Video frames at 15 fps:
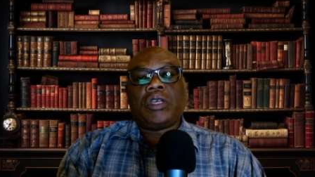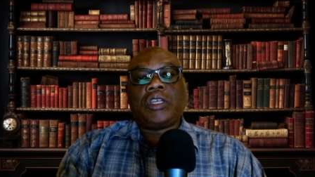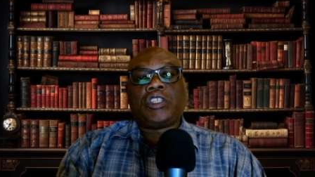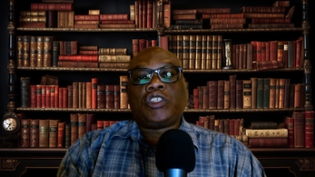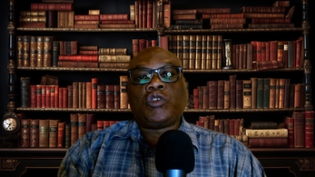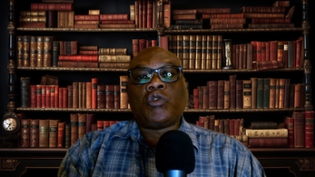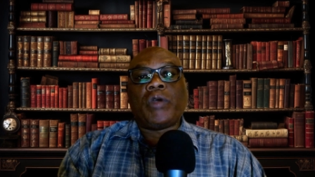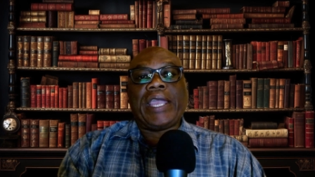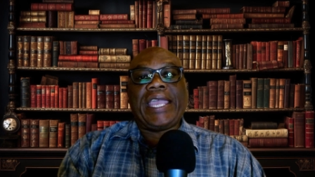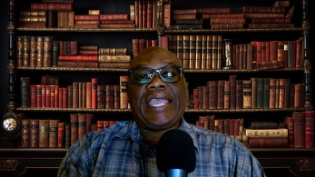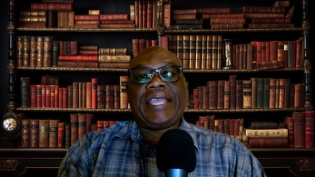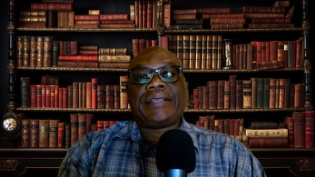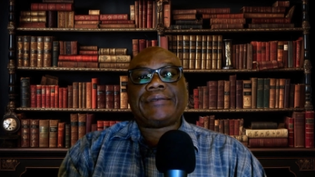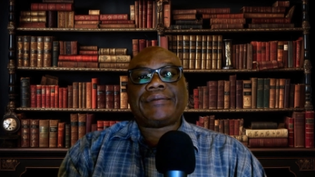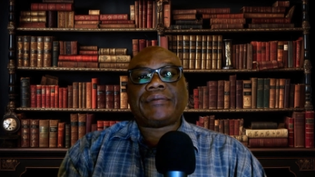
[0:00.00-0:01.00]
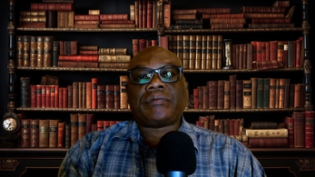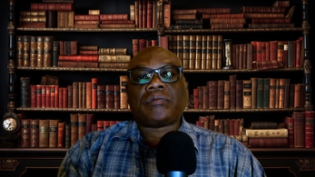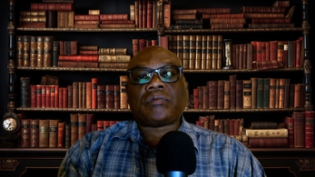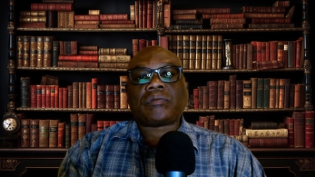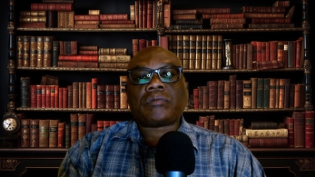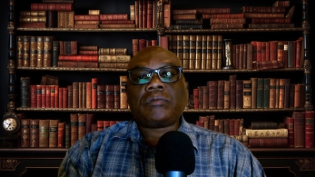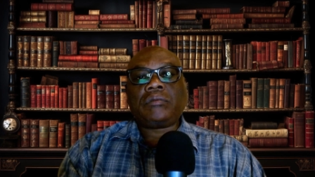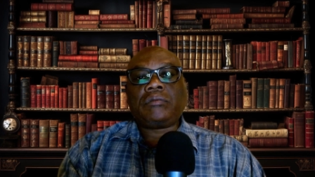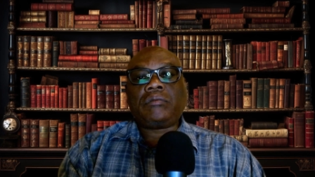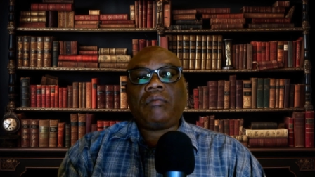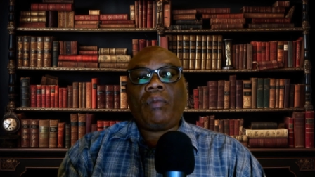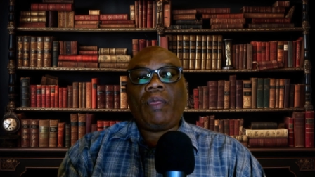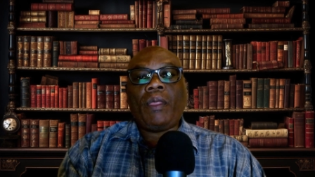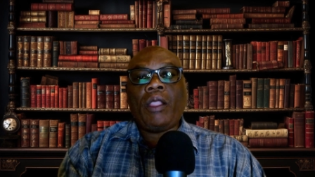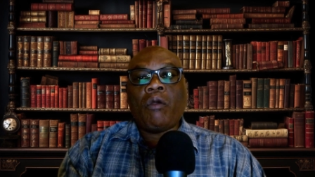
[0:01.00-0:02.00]
to A,
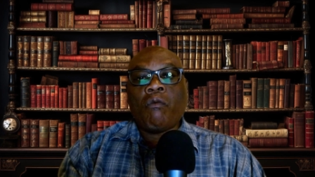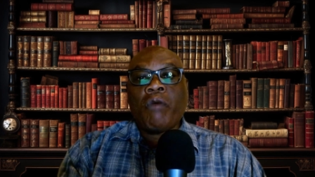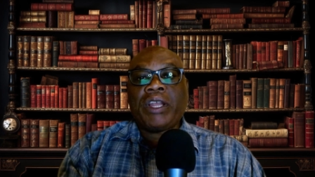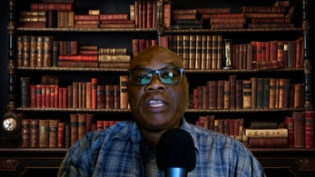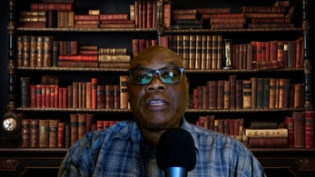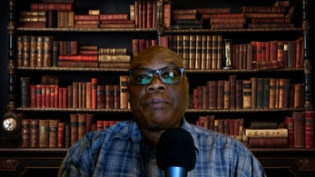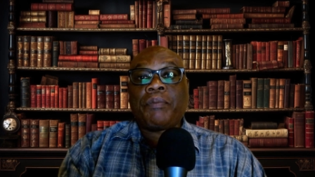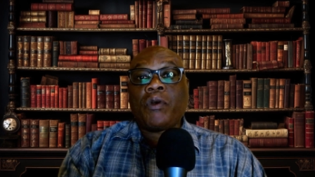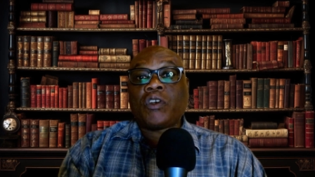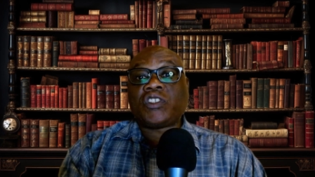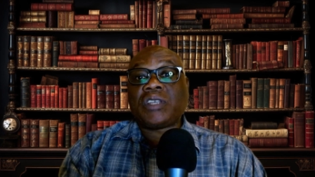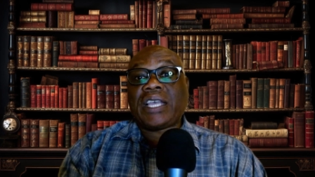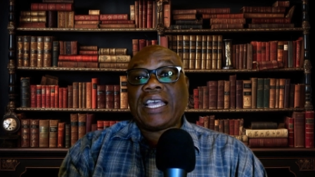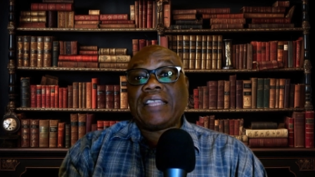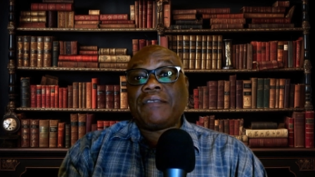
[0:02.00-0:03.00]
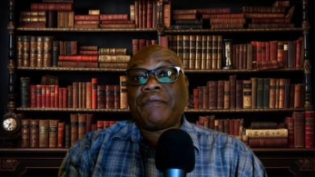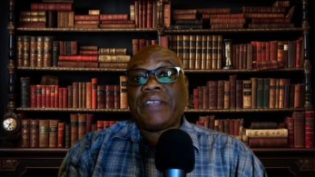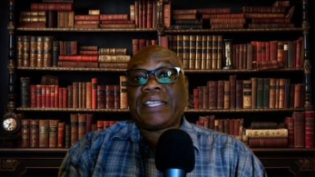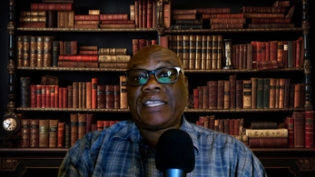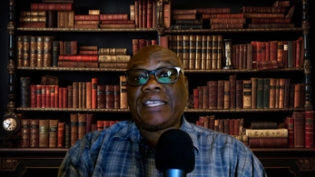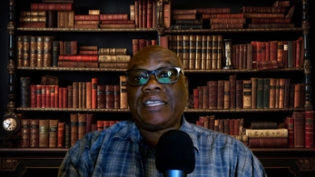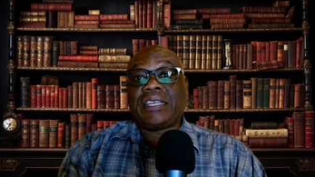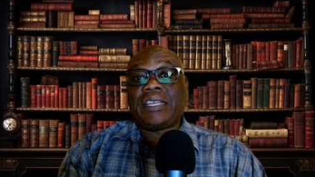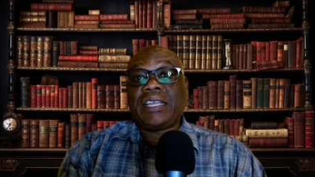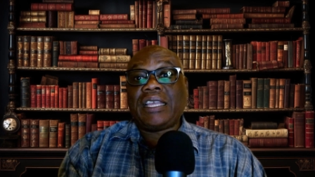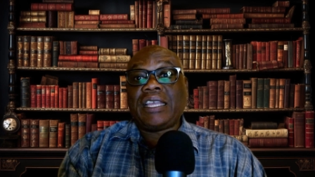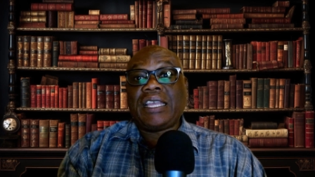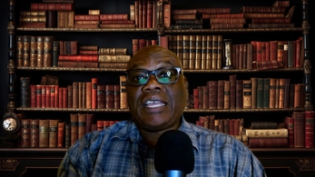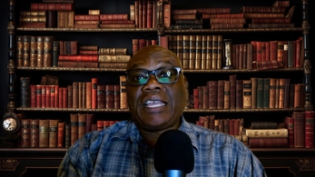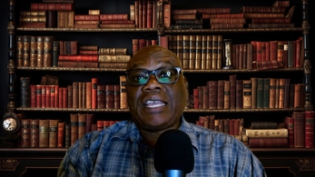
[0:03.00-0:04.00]
whether the person convicted
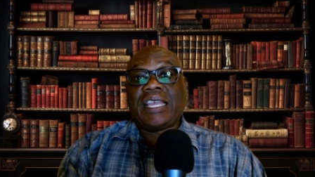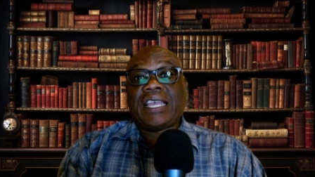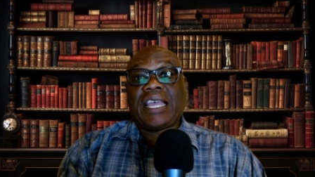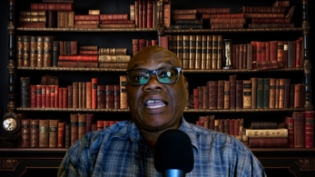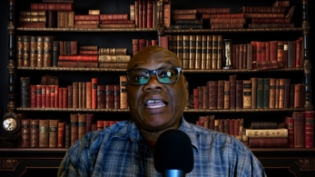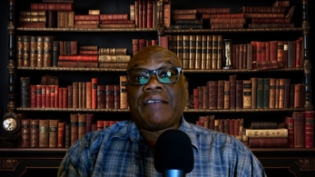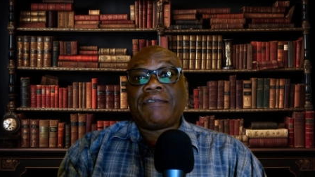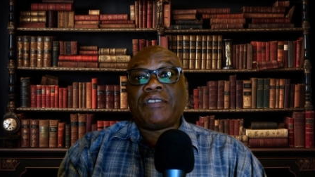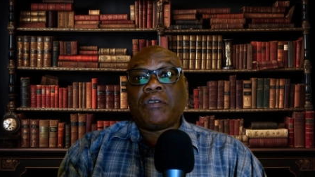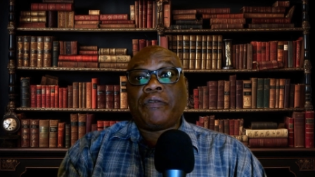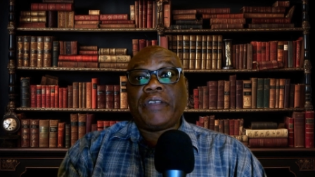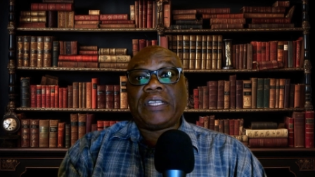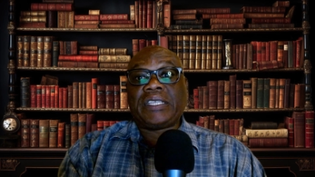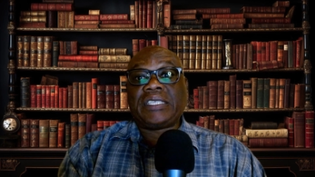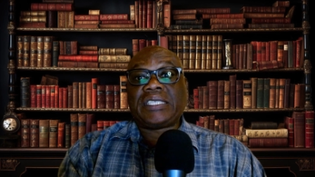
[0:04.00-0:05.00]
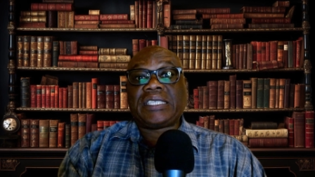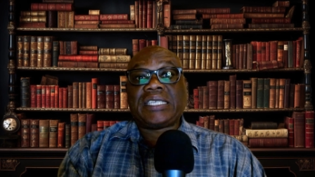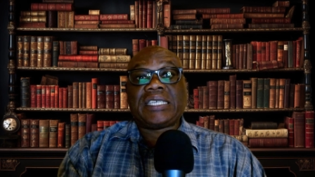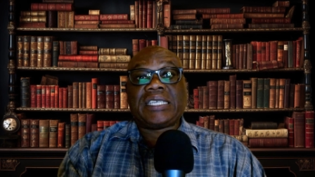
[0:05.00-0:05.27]
of the offense